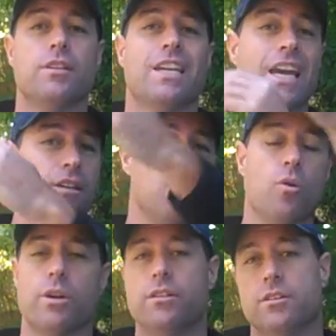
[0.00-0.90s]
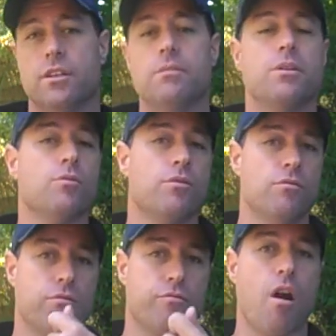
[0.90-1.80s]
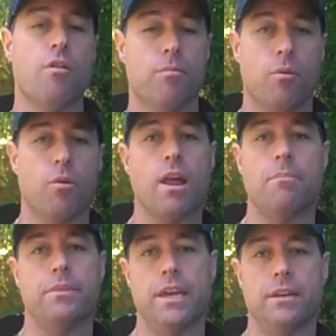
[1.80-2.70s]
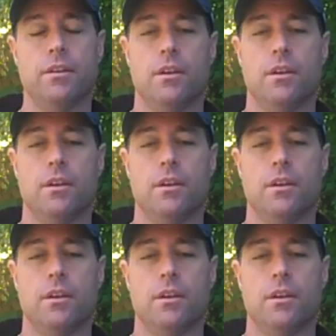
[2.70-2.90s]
get caught in the deep. You would throw the ball up then.